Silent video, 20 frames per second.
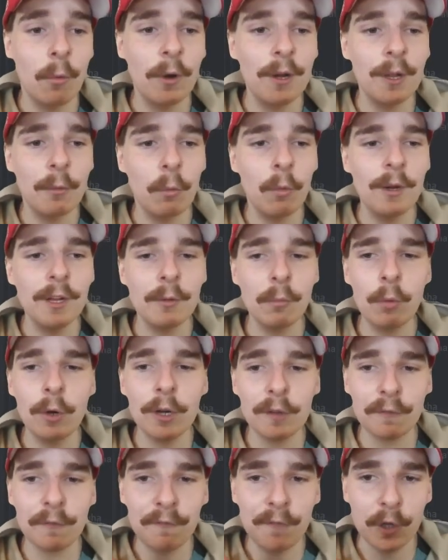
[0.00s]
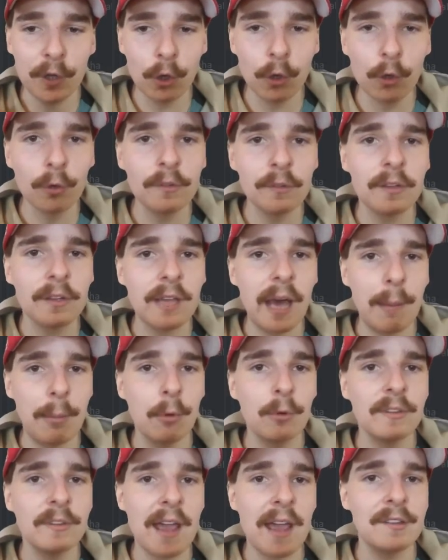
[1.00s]
What a few
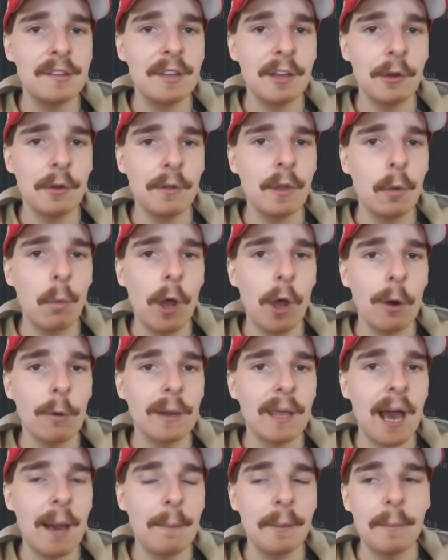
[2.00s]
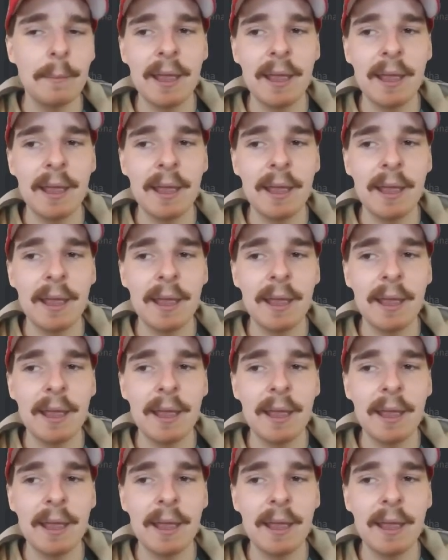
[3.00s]
couple days here in the World Cup.